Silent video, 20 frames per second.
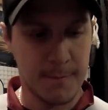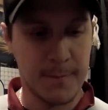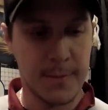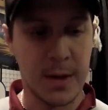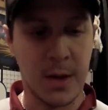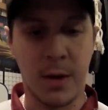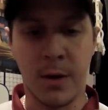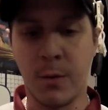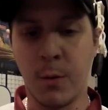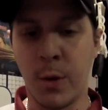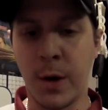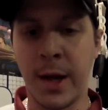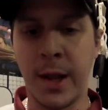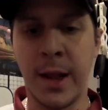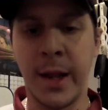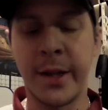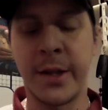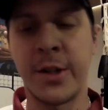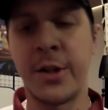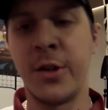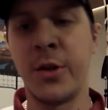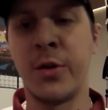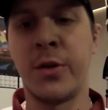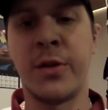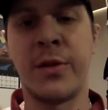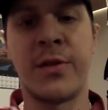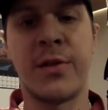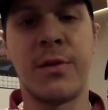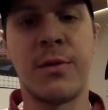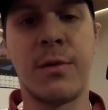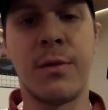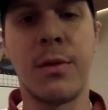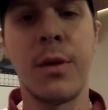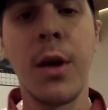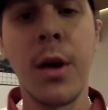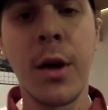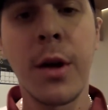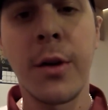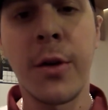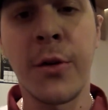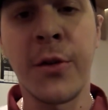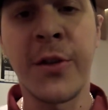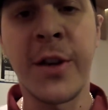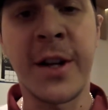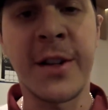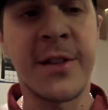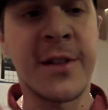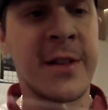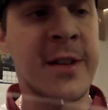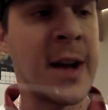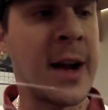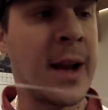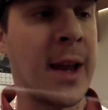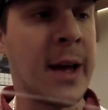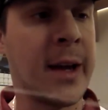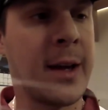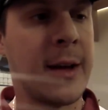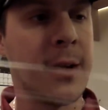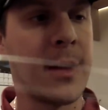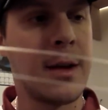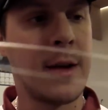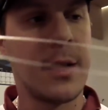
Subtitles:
Now, what I like to do is, those knots is I like,